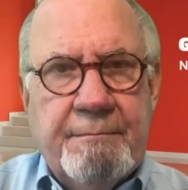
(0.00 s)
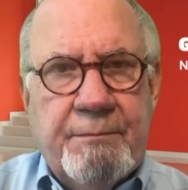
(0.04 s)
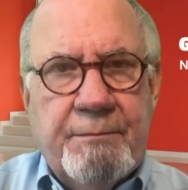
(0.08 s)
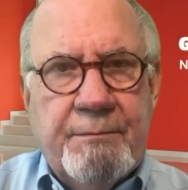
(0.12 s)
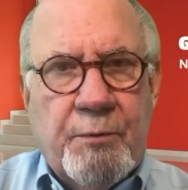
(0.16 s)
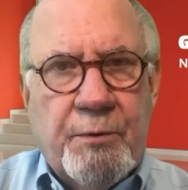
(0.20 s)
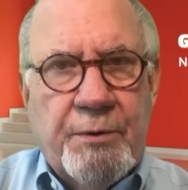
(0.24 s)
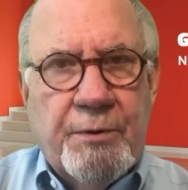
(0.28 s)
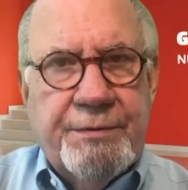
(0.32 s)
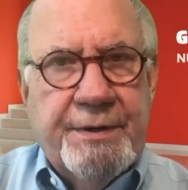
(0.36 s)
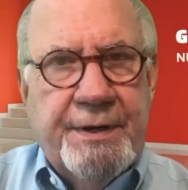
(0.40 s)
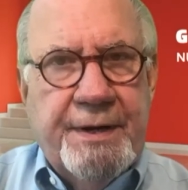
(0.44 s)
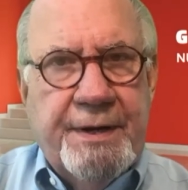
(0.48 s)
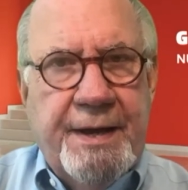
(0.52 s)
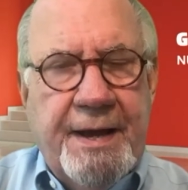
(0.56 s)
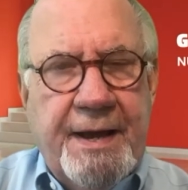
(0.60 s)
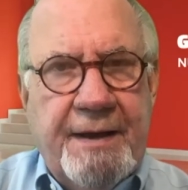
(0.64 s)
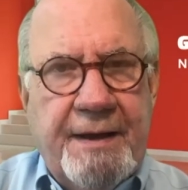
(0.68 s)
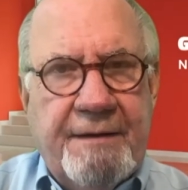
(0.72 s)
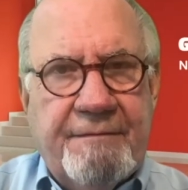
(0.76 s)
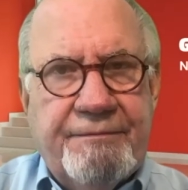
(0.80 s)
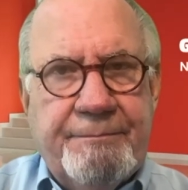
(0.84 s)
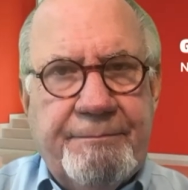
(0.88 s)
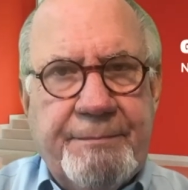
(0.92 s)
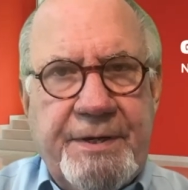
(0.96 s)
more than
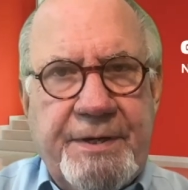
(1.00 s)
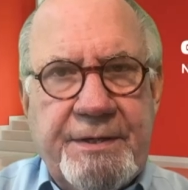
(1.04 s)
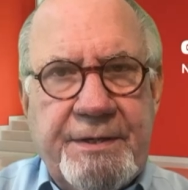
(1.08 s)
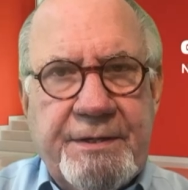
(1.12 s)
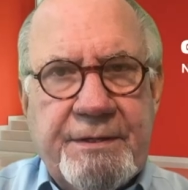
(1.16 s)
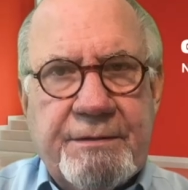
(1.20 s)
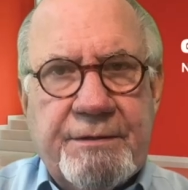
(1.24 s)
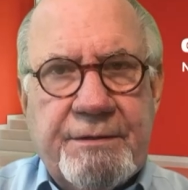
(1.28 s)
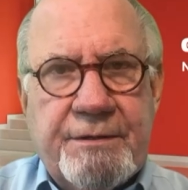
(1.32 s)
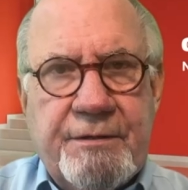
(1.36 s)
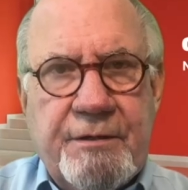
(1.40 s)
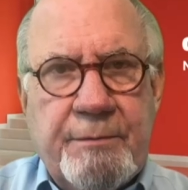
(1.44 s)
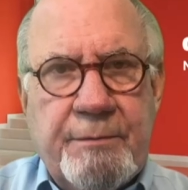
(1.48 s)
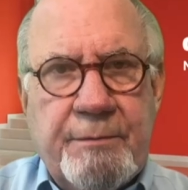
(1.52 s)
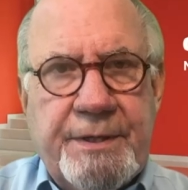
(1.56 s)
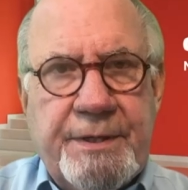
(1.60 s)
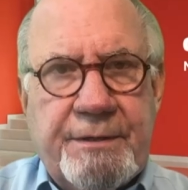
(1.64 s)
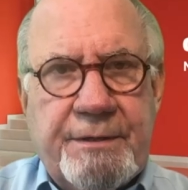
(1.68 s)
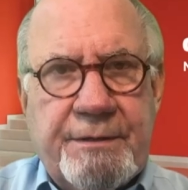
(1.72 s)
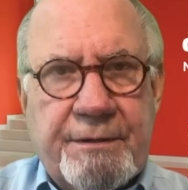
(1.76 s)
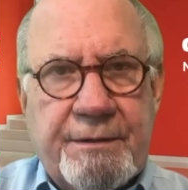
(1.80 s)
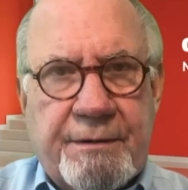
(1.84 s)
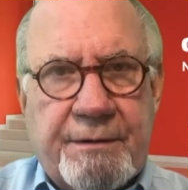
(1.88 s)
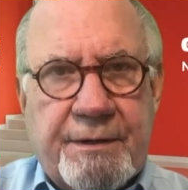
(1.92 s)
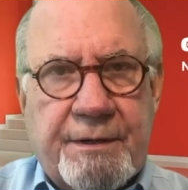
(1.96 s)
500,000
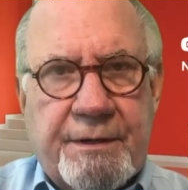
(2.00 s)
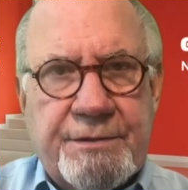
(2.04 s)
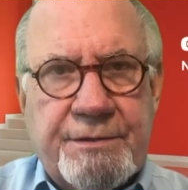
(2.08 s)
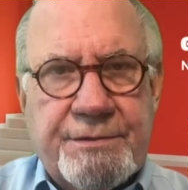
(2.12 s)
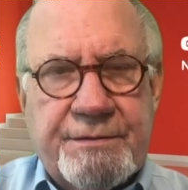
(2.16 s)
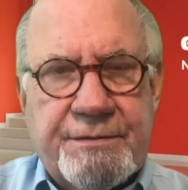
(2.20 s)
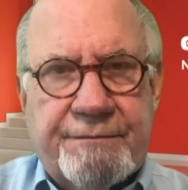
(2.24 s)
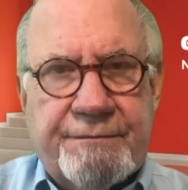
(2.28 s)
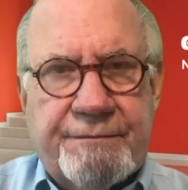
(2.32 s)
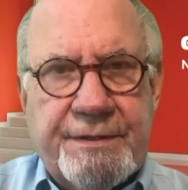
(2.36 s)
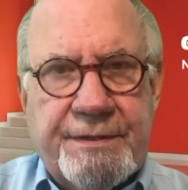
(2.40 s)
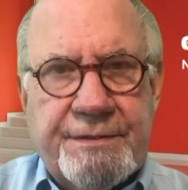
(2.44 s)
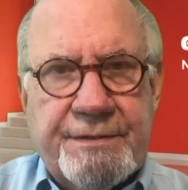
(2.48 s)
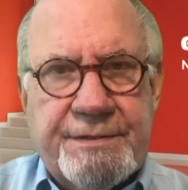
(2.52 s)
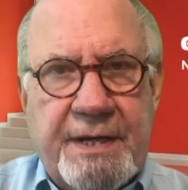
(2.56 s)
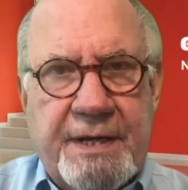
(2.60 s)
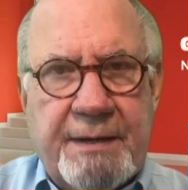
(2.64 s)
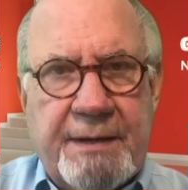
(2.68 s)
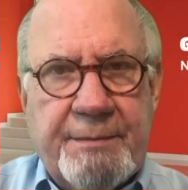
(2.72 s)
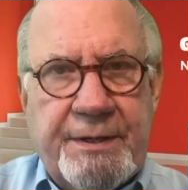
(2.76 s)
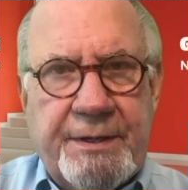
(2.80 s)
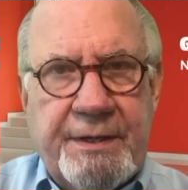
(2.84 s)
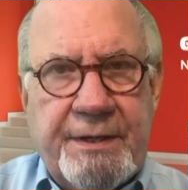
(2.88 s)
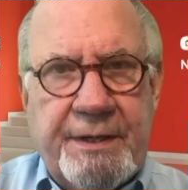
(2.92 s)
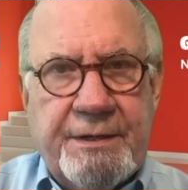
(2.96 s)
cubic yards of
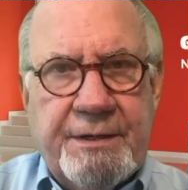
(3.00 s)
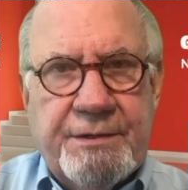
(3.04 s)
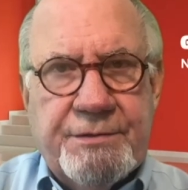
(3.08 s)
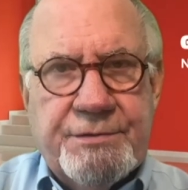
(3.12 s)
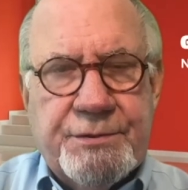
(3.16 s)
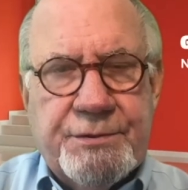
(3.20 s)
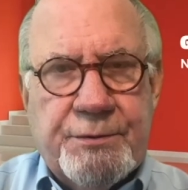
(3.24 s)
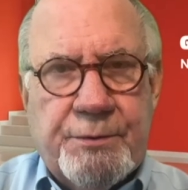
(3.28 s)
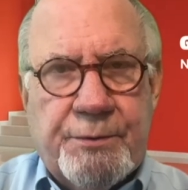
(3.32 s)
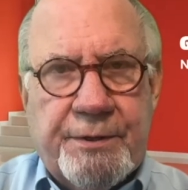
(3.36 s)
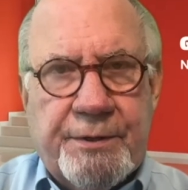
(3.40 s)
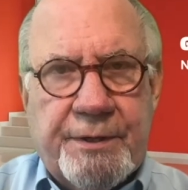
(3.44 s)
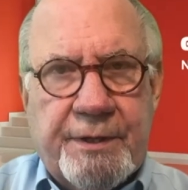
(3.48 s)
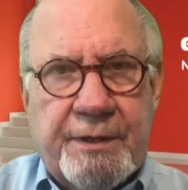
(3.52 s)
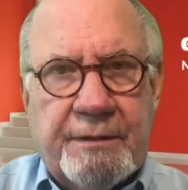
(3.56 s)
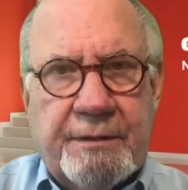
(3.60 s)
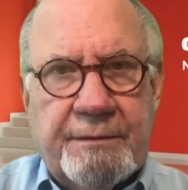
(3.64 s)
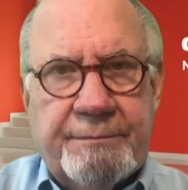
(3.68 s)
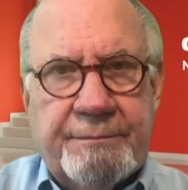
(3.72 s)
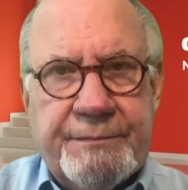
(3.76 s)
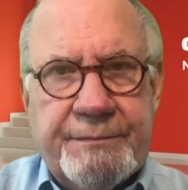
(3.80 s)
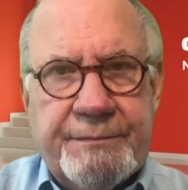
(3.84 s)
contaminated soil,